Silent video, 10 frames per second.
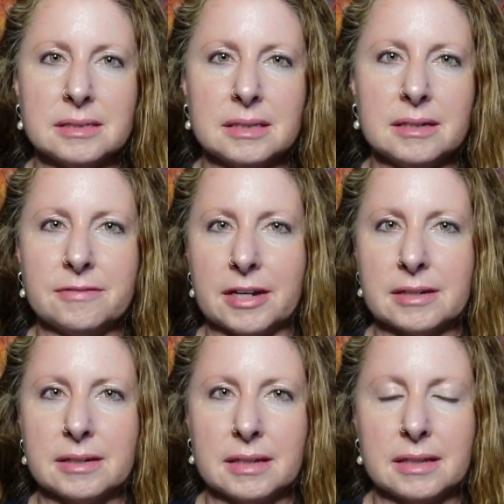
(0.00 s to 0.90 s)
the
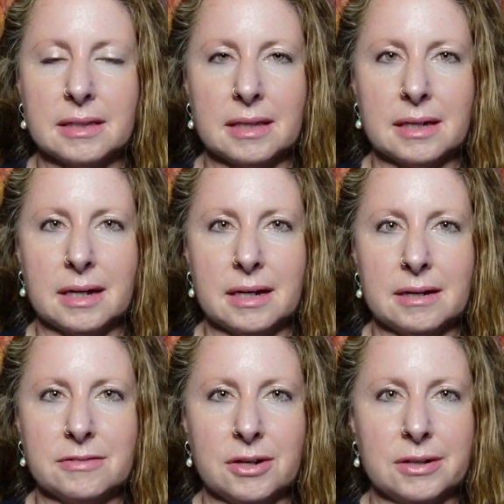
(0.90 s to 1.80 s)
effect that they
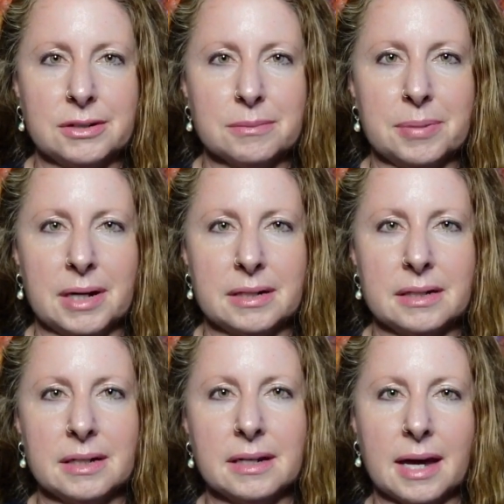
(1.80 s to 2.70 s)
have on your
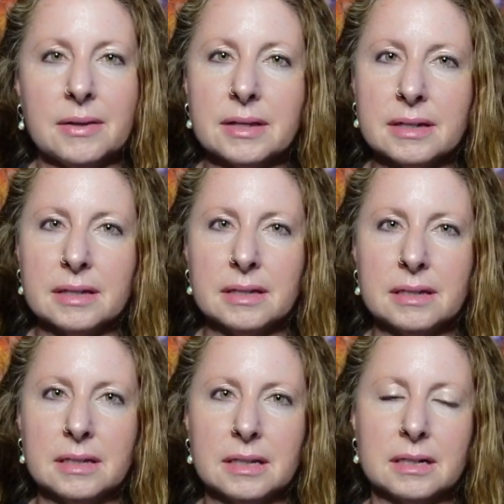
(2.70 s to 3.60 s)
body and how they
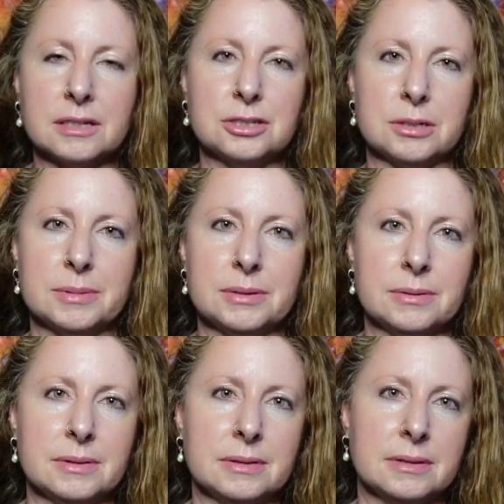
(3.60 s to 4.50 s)
can
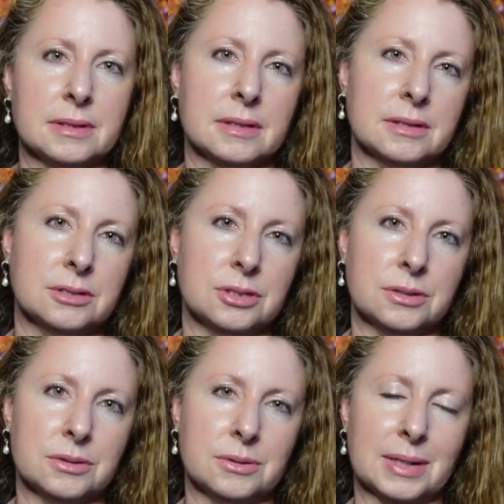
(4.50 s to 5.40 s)
contribute
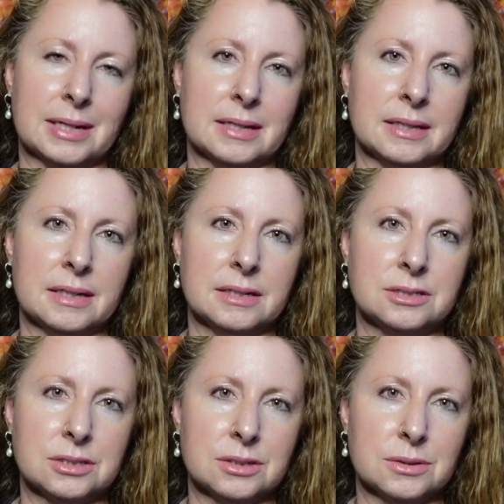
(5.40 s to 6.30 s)
to and lead
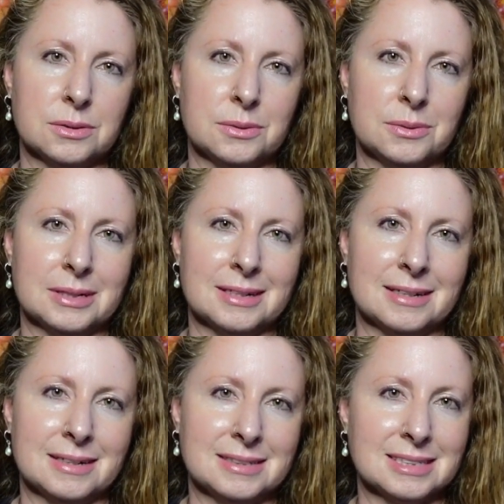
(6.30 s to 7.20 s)
to
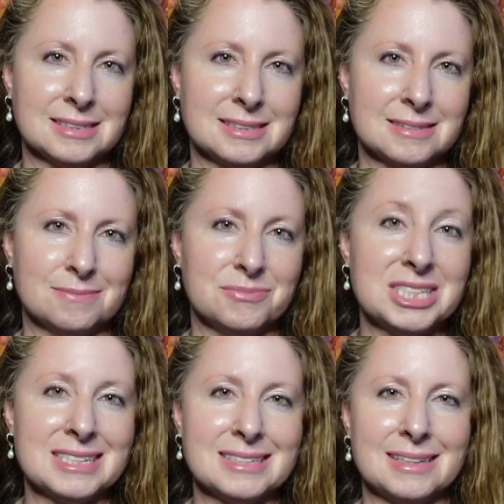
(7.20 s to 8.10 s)

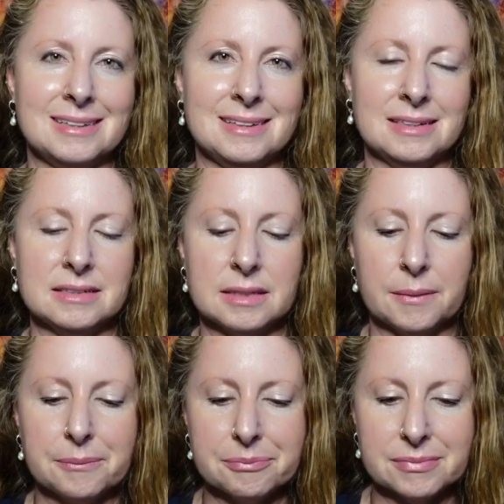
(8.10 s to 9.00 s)
dis-ease.
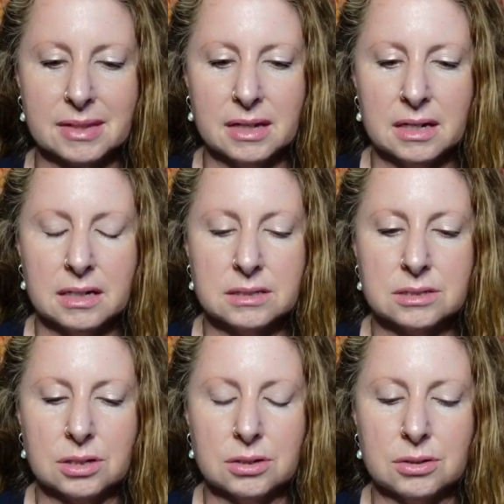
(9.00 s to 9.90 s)

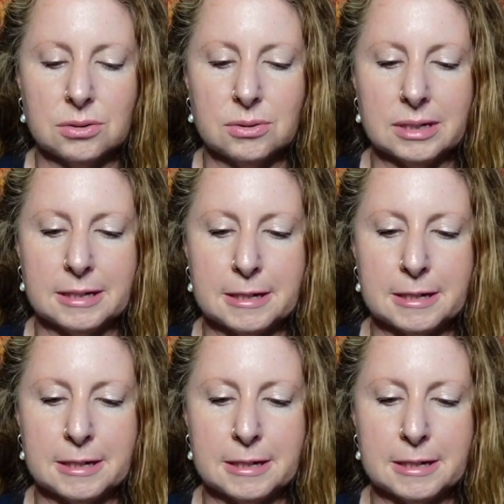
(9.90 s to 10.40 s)
So